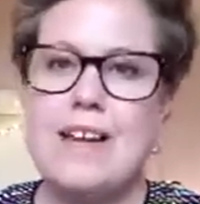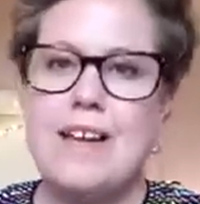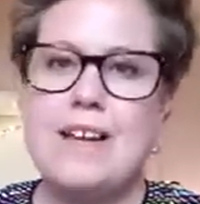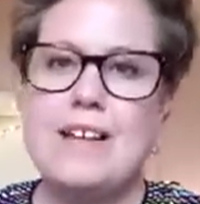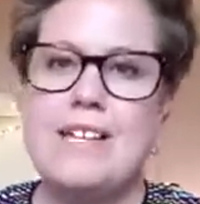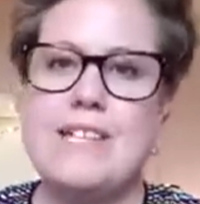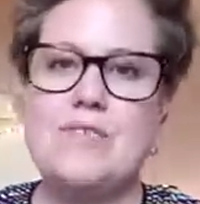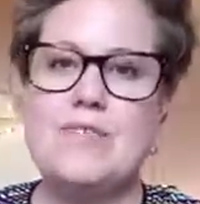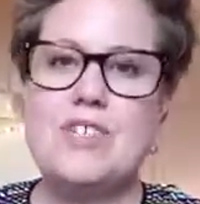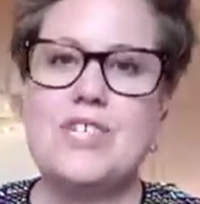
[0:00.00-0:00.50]

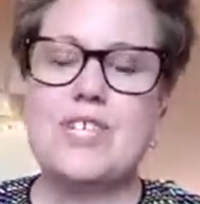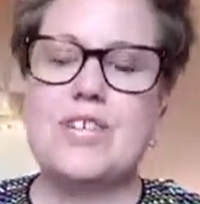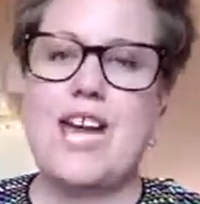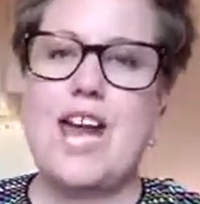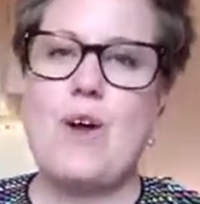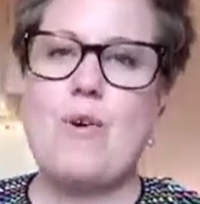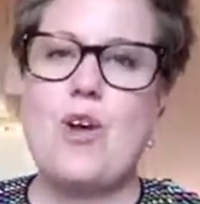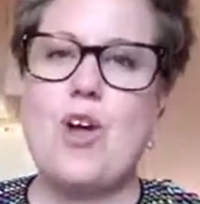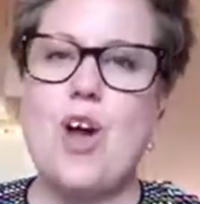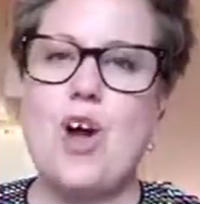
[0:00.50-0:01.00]
leave you to
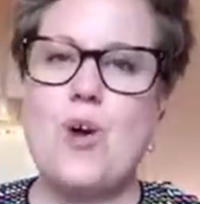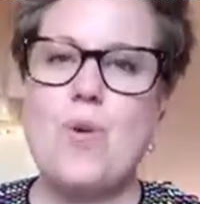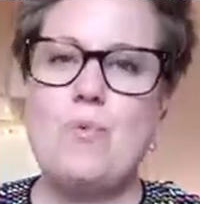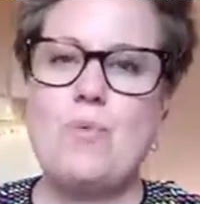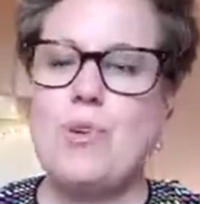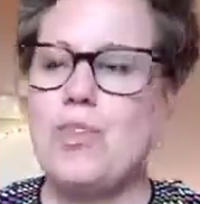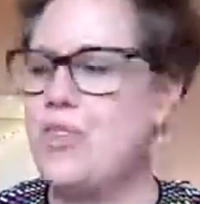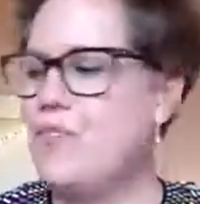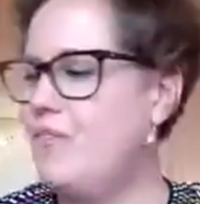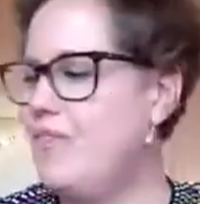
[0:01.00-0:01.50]
carry on
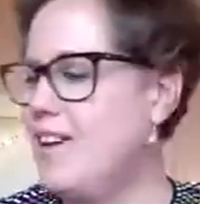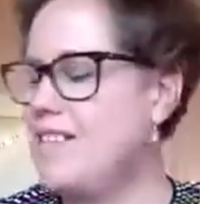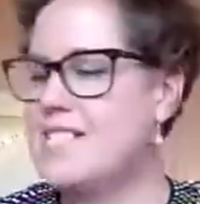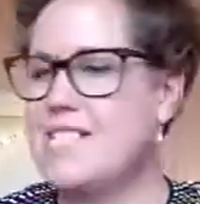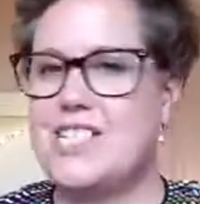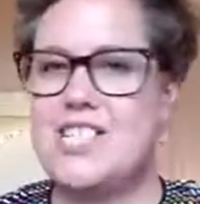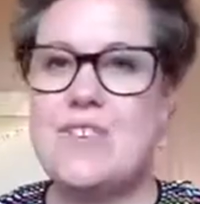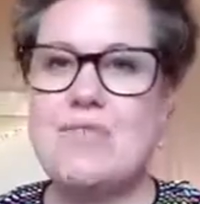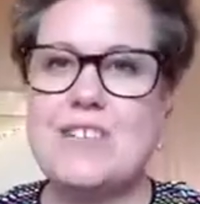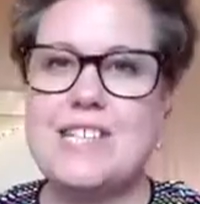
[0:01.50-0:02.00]
with the
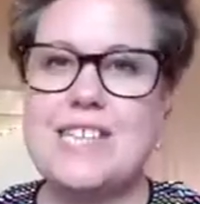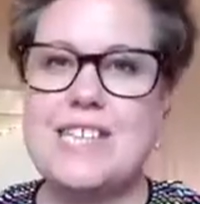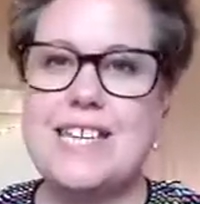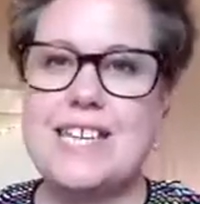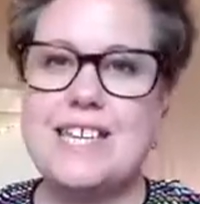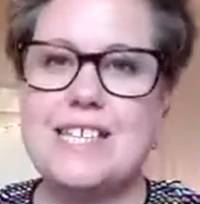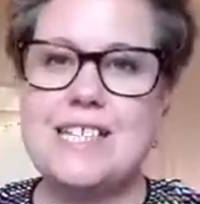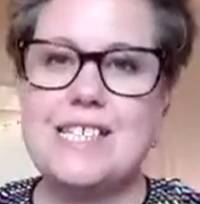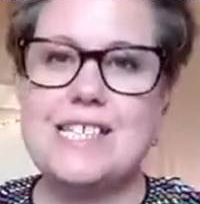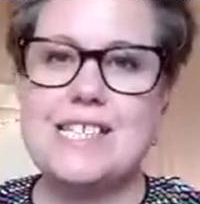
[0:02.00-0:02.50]

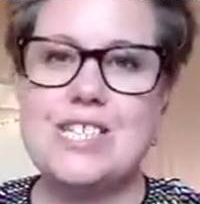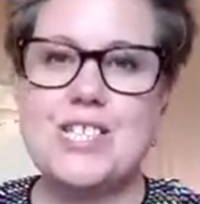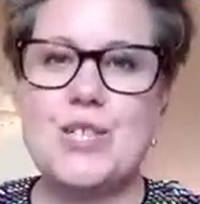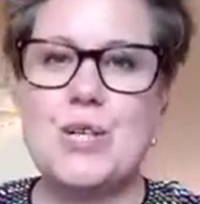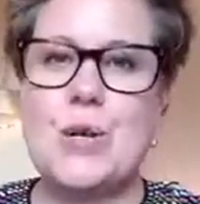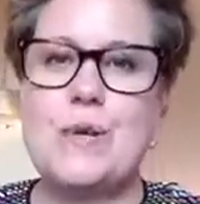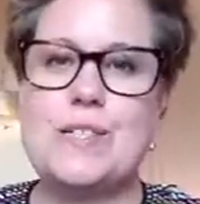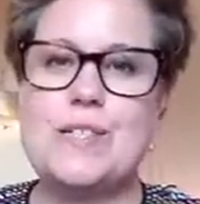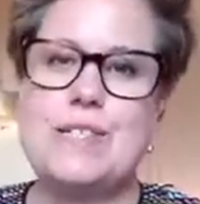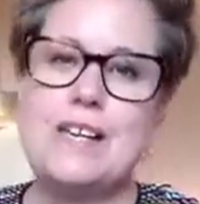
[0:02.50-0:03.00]
festivities, to
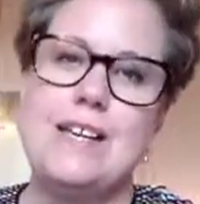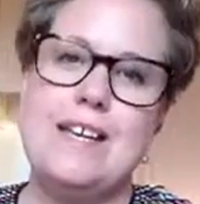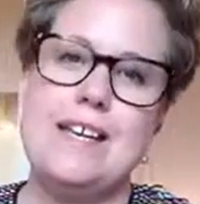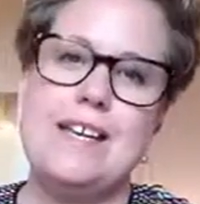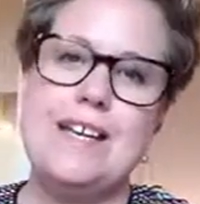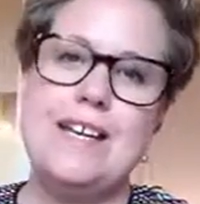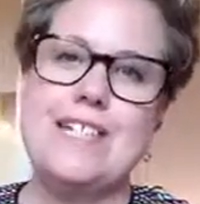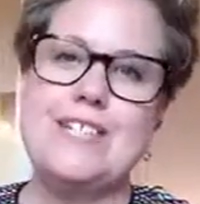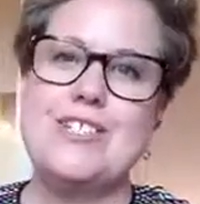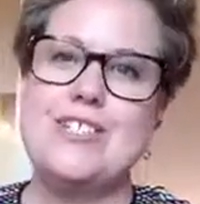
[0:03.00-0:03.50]
go
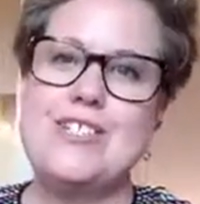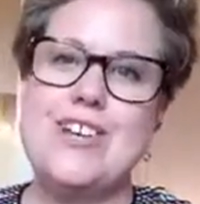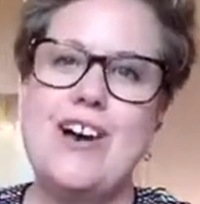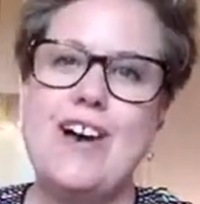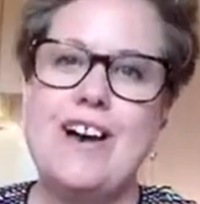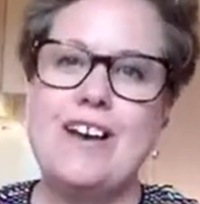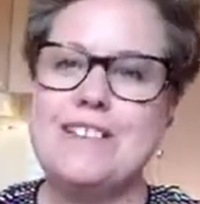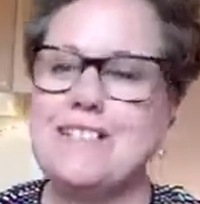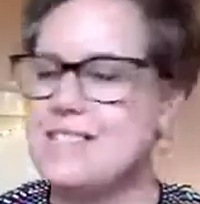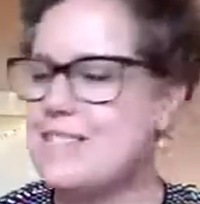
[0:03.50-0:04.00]
sing and
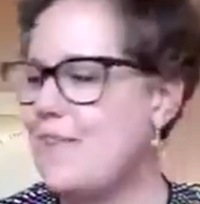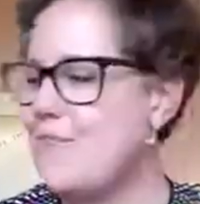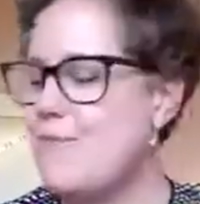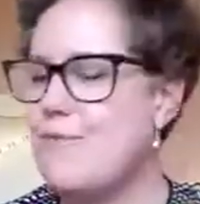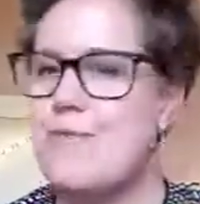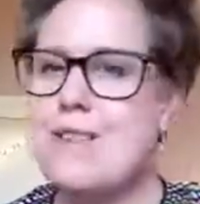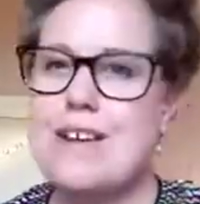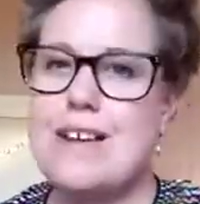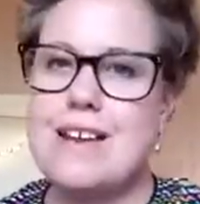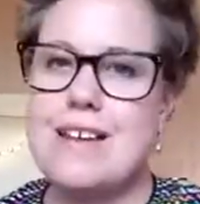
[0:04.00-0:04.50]
dance
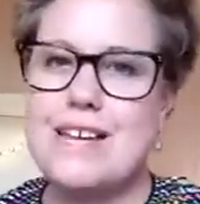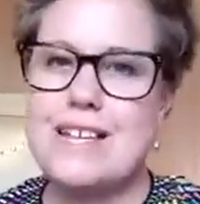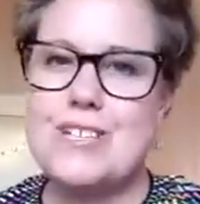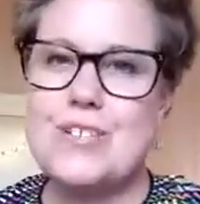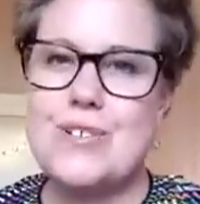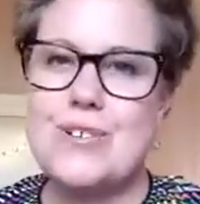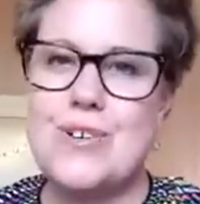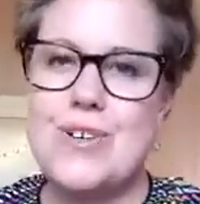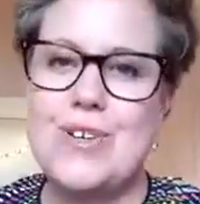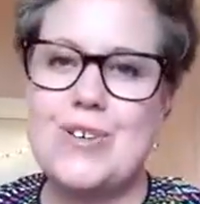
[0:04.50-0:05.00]
and really
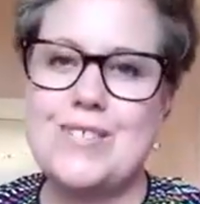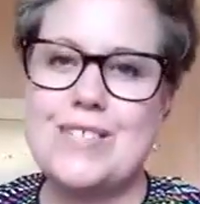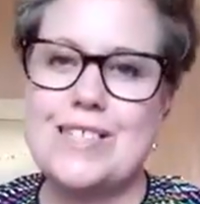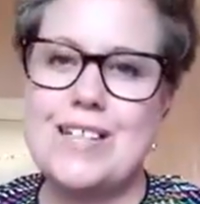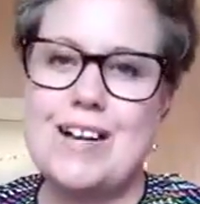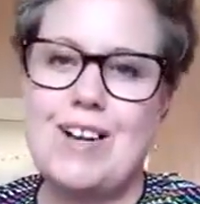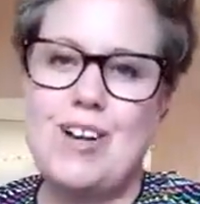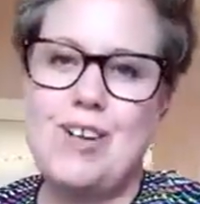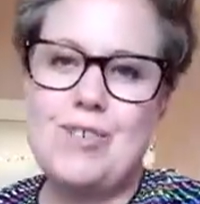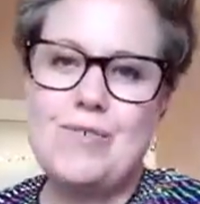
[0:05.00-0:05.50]
enjoy
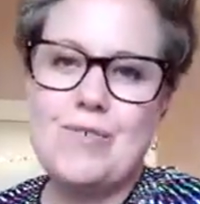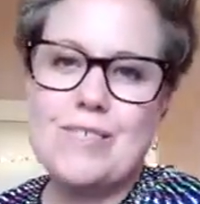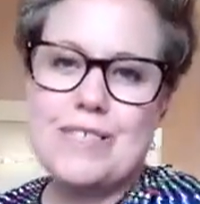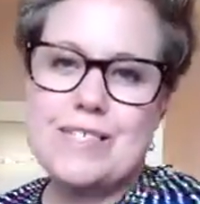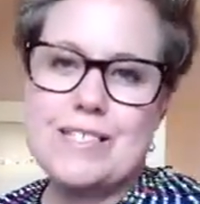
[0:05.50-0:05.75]
yourselves?